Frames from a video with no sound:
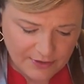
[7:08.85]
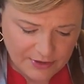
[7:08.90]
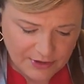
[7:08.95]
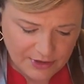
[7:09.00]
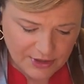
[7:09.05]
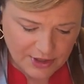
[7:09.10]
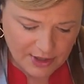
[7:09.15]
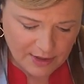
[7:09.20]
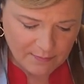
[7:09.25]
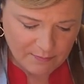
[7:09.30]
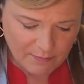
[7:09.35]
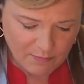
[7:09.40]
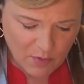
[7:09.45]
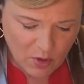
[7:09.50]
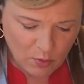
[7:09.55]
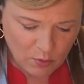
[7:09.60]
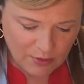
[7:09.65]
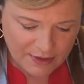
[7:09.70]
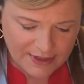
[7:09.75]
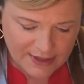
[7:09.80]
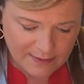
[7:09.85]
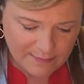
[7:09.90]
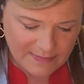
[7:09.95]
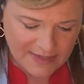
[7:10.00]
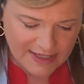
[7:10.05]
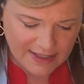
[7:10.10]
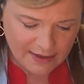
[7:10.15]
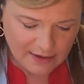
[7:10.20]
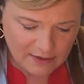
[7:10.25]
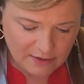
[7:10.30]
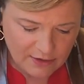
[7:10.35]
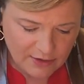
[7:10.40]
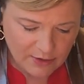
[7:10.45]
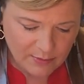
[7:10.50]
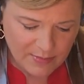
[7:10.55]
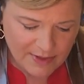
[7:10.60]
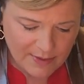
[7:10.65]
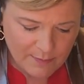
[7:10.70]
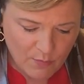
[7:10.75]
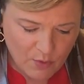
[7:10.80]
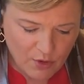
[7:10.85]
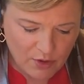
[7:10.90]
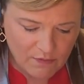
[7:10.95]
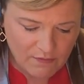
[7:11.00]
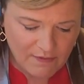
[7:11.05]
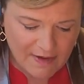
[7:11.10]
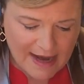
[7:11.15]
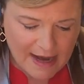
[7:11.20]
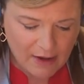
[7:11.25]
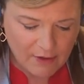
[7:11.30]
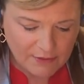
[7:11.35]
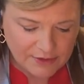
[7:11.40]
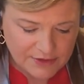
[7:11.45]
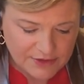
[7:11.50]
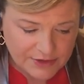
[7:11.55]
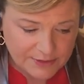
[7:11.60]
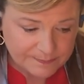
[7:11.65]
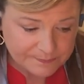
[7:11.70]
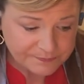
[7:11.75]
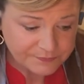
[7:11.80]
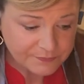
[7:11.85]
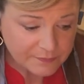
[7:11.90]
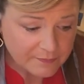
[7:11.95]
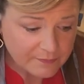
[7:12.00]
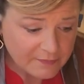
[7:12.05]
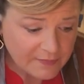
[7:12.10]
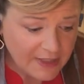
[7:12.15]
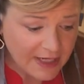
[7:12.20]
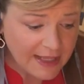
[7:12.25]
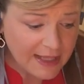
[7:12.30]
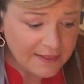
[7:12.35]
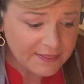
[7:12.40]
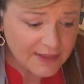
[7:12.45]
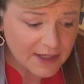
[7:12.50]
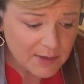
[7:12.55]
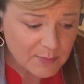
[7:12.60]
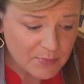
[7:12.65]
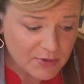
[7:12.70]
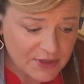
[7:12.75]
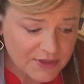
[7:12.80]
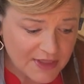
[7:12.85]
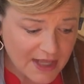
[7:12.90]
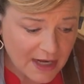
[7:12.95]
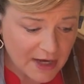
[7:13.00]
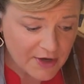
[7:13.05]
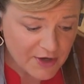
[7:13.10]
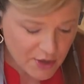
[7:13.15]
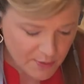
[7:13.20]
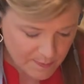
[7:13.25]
You can mold it, make it a little bit more round, and then put that on your